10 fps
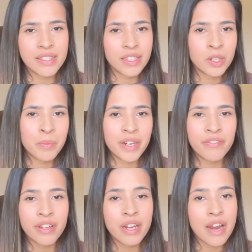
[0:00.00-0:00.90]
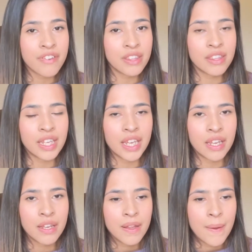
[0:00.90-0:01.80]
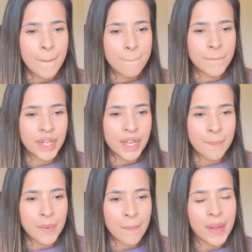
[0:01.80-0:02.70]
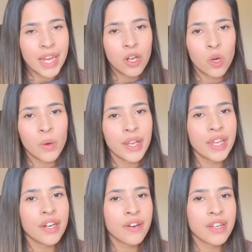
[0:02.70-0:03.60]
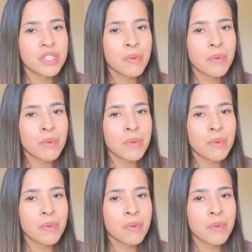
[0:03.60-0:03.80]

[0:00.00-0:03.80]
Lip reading: little bit of everything, but my main goal here is